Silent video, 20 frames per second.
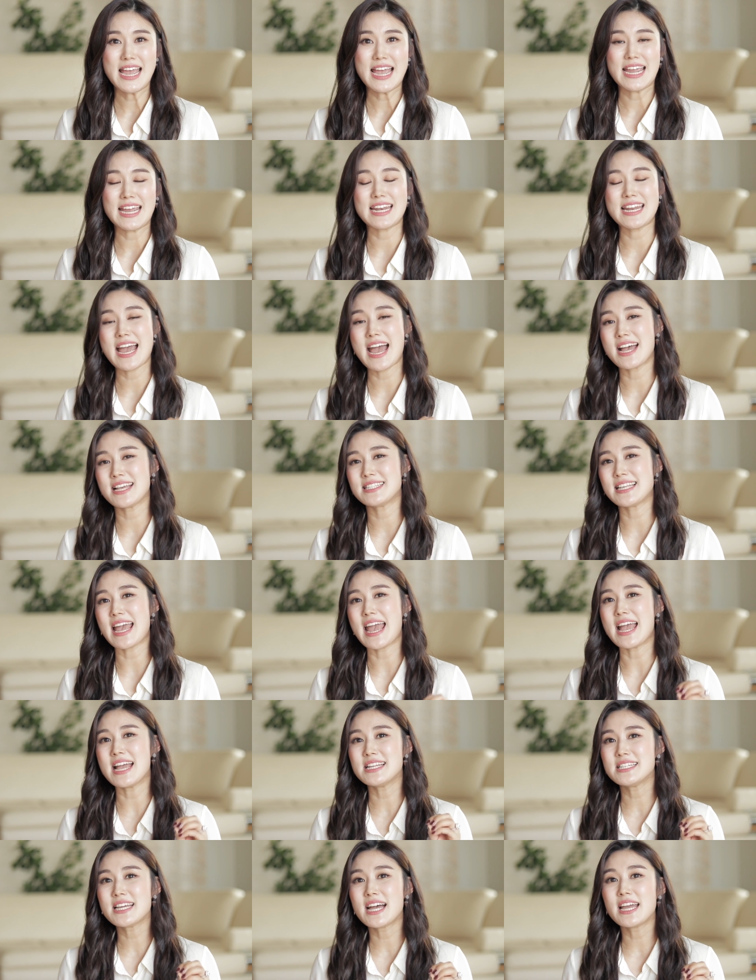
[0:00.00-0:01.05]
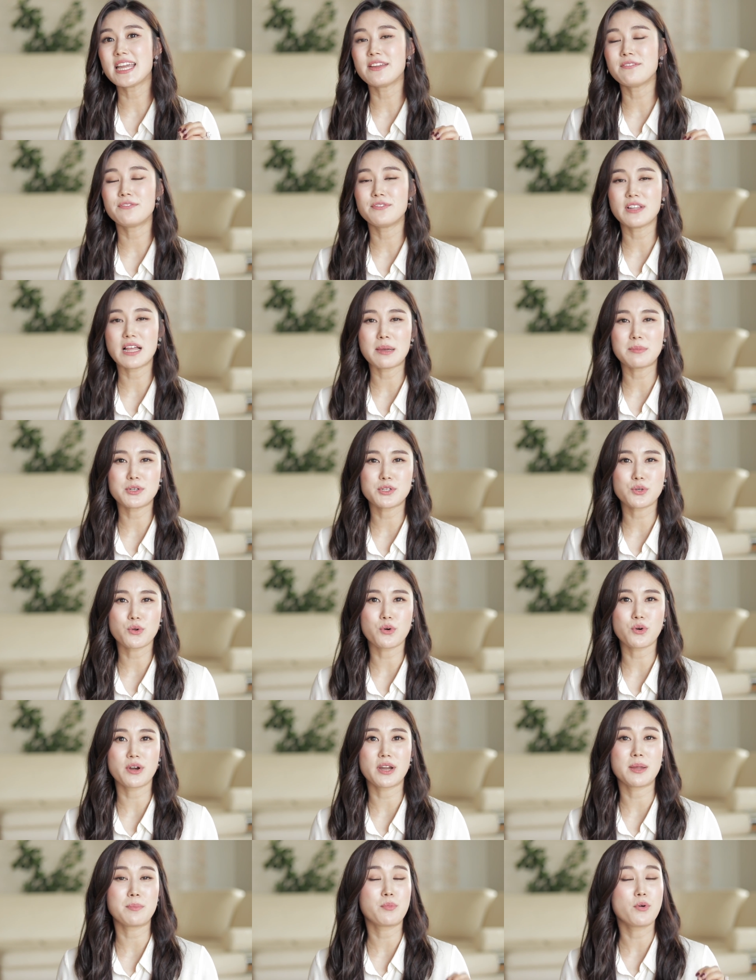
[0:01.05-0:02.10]
It has
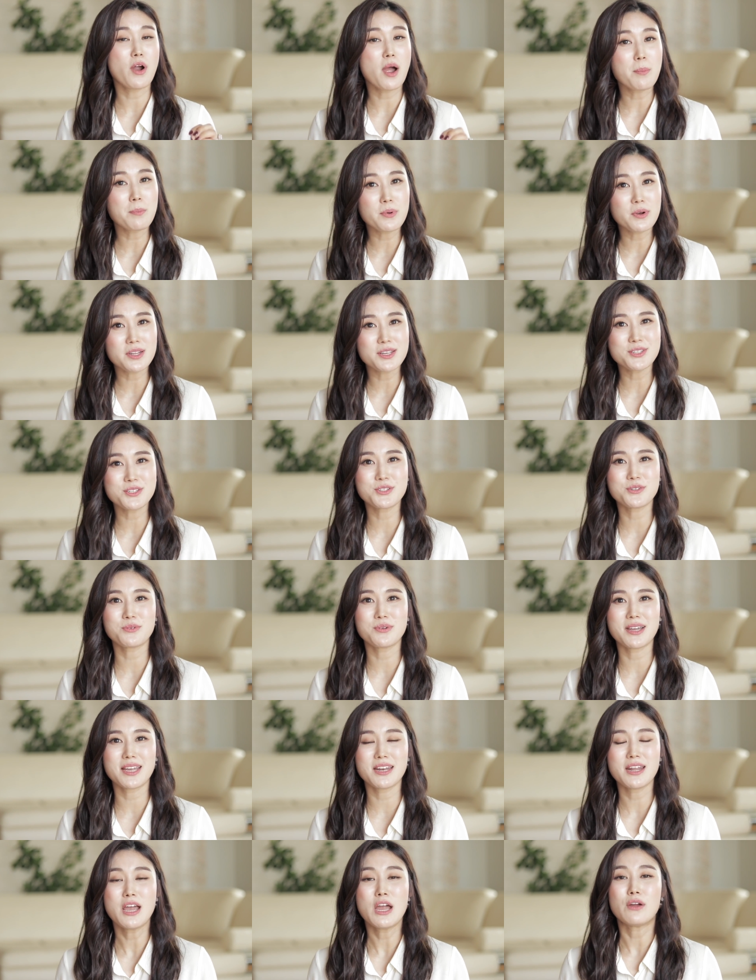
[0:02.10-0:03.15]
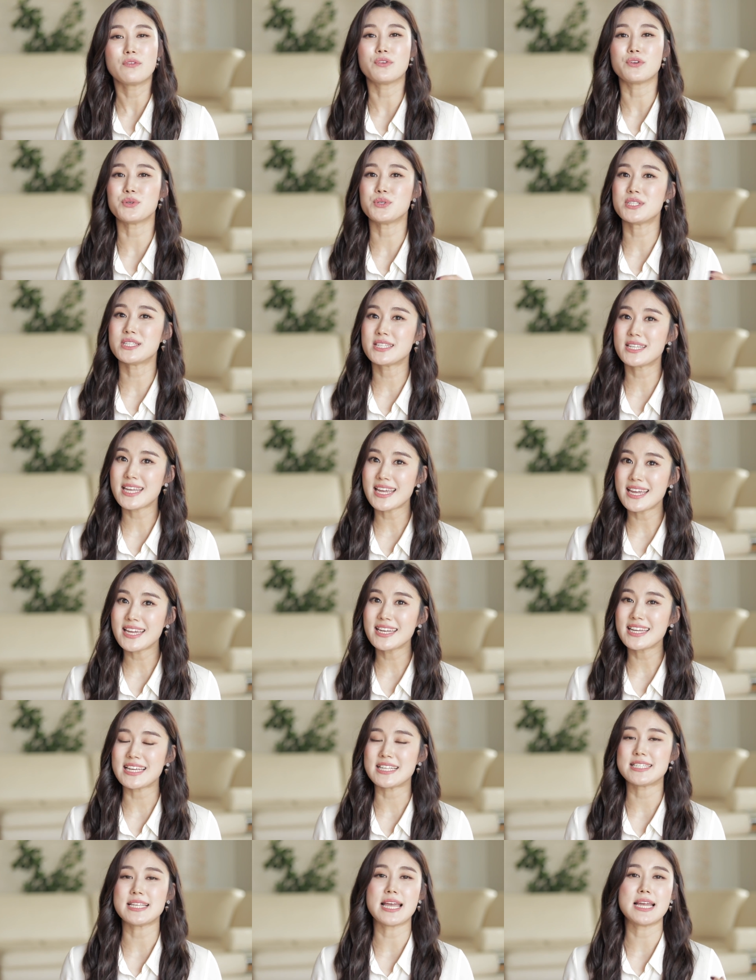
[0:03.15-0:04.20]
anti-inflammatory properties to it for skin,
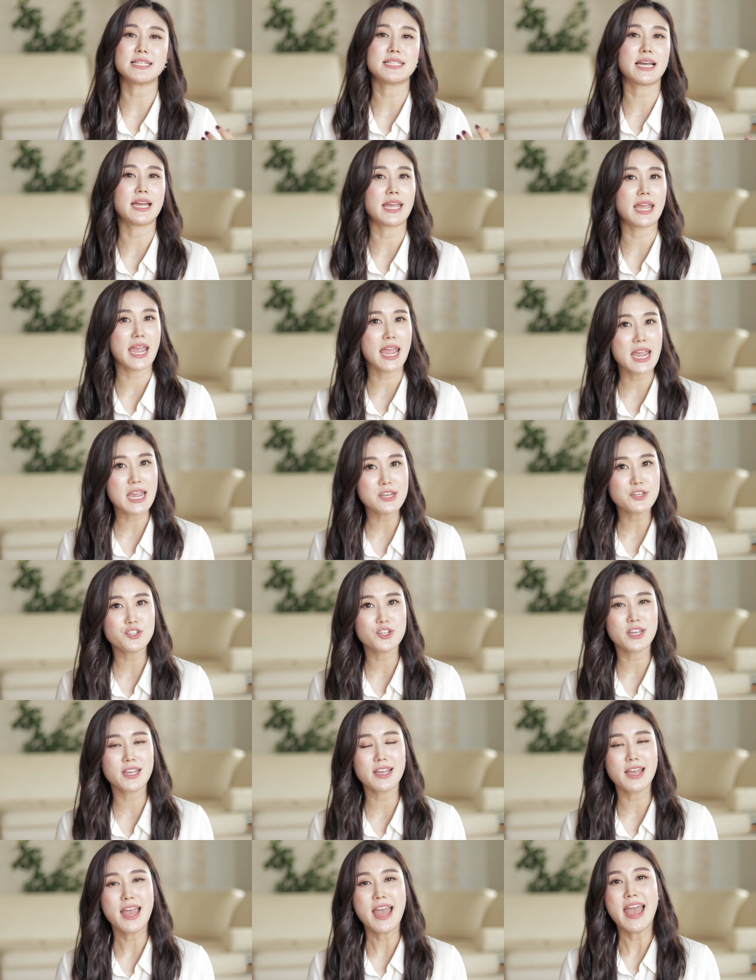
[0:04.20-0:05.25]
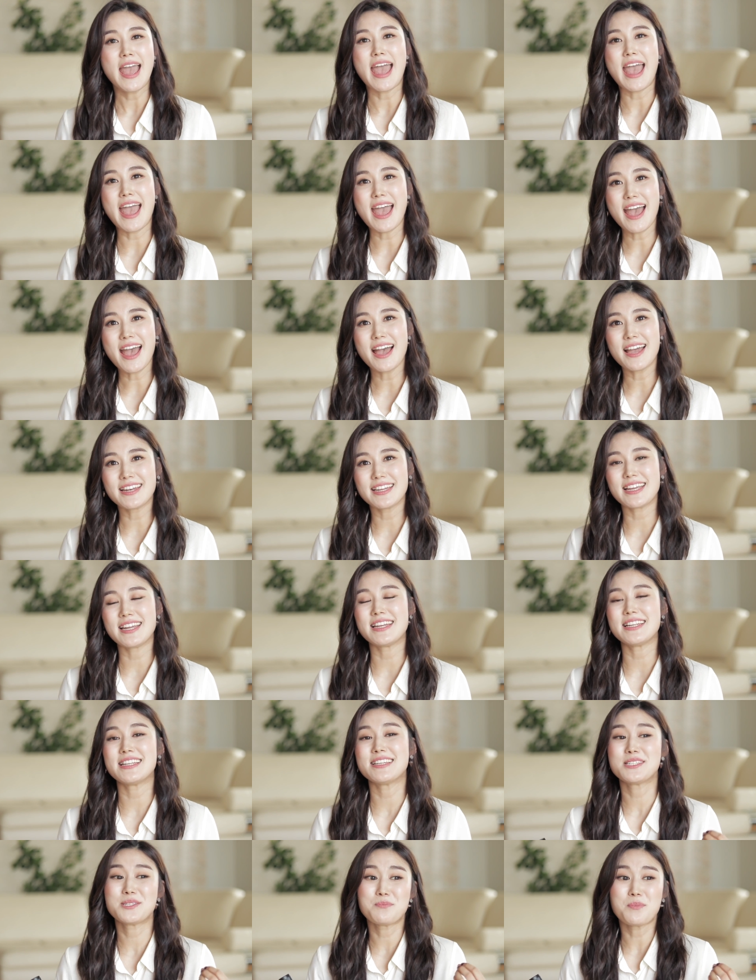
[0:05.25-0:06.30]
it's anti-aging, and
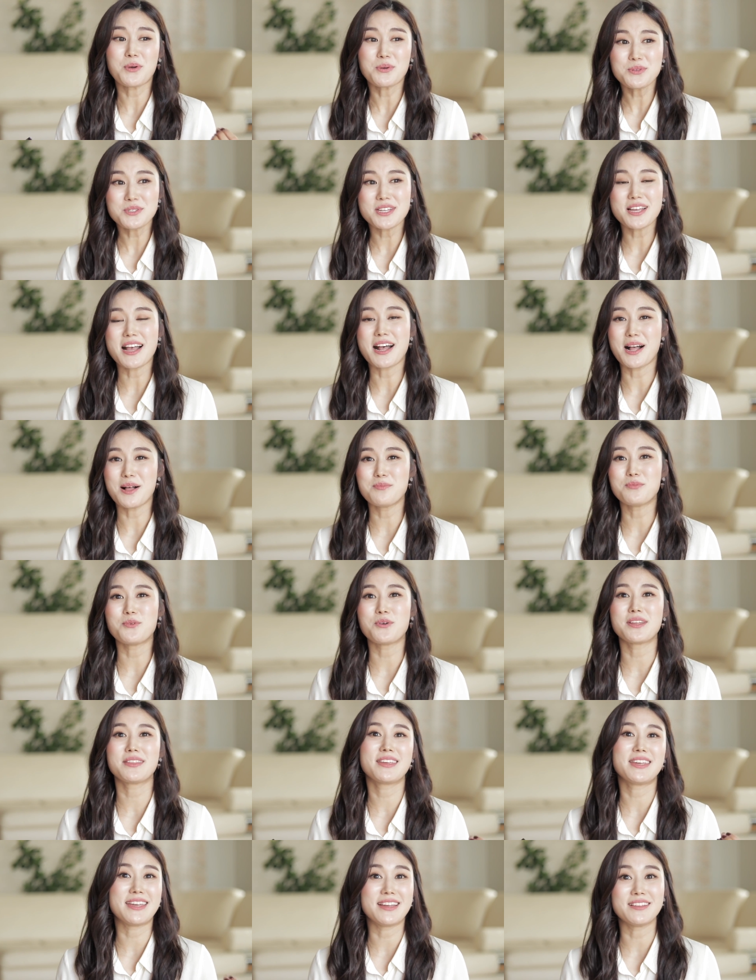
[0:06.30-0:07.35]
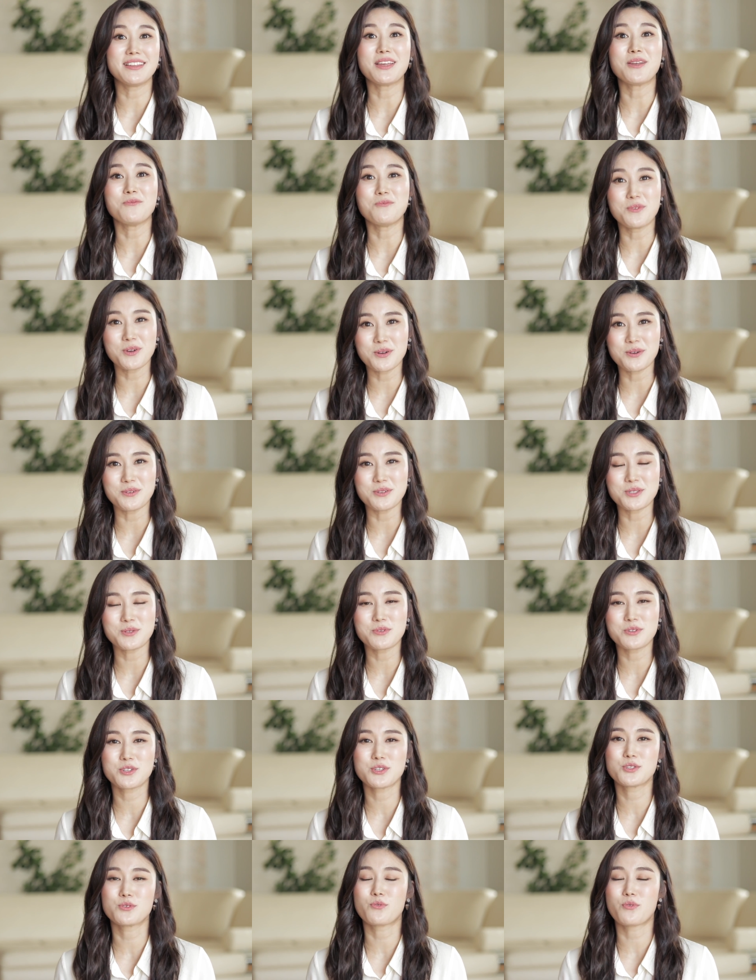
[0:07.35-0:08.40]
it's supposed to help with healing wounds,
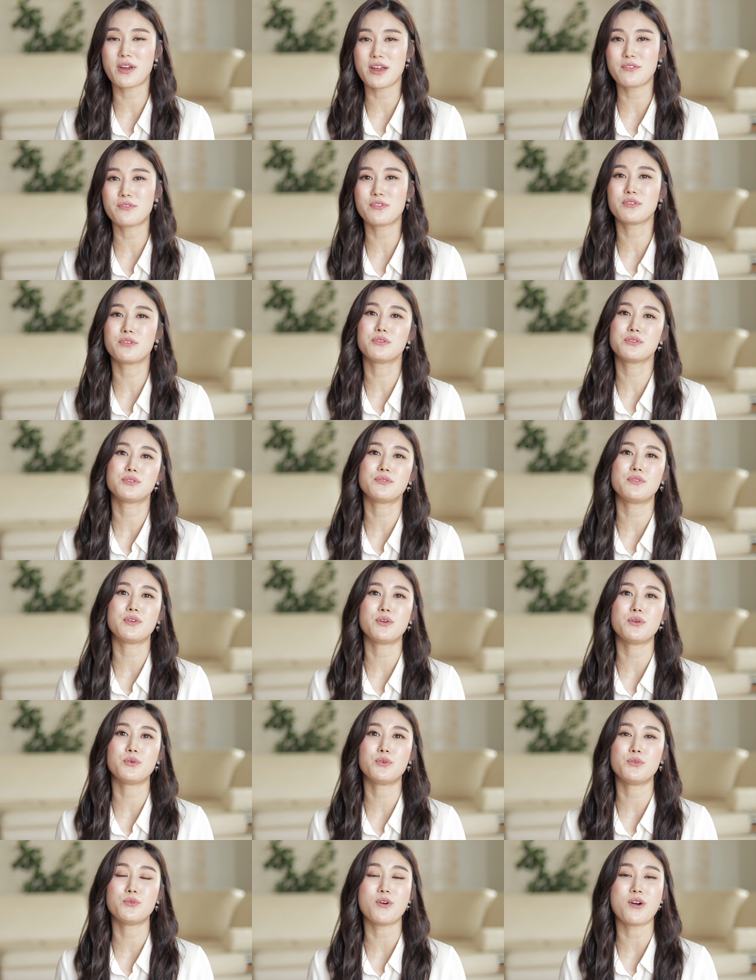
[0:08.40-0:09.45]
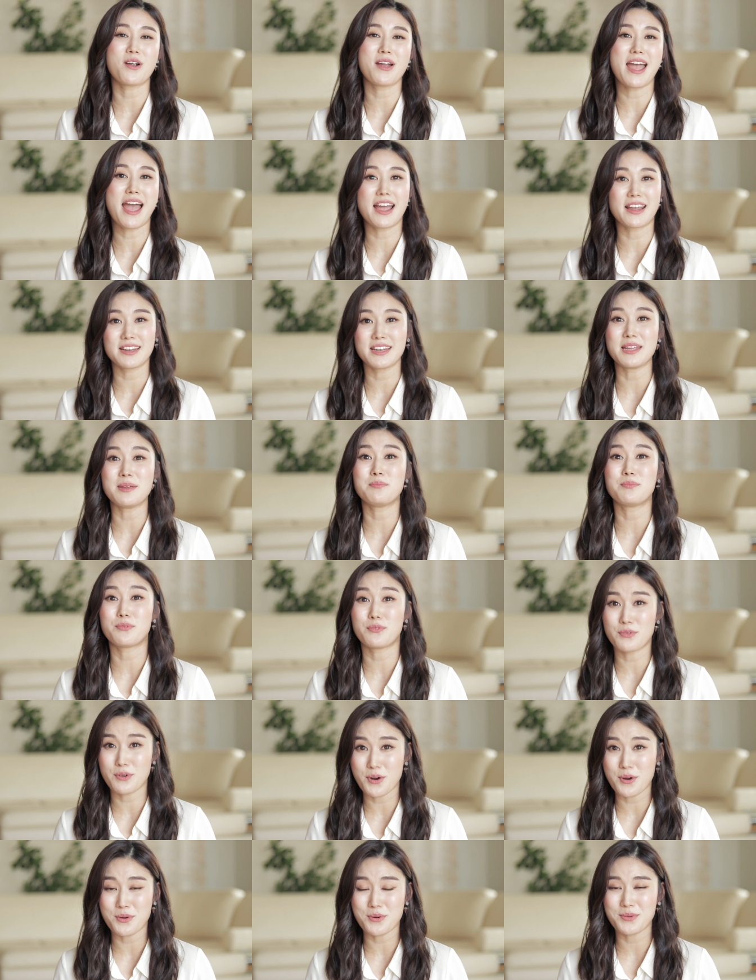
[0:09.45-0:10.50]
which is great for those of you who are acne
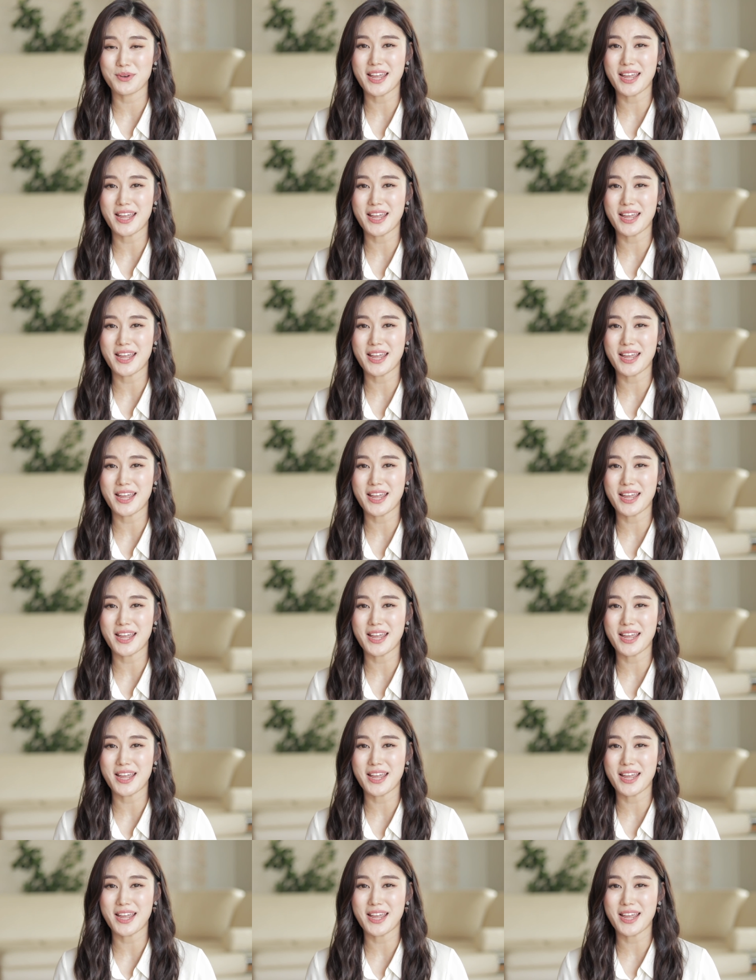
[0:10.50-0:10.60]
prone.